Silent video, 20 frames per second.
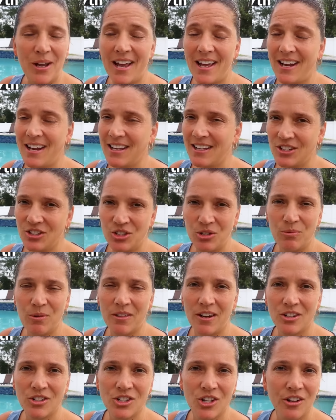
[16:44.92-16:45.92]
had a issue
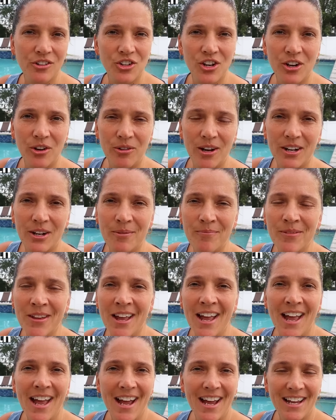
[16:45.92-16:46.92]
with our salt generator.
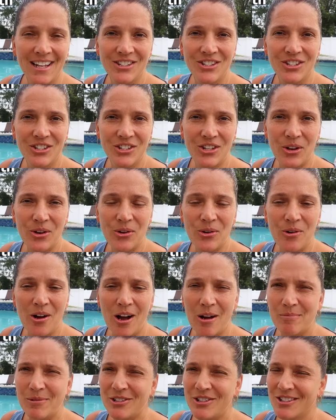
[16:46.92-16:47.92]
And so
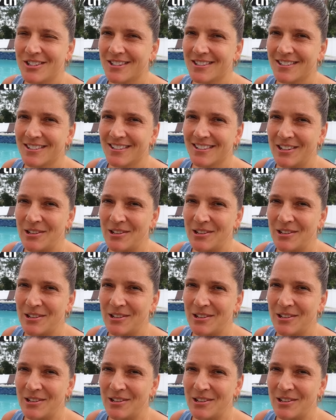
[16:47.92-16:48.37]
um, it just,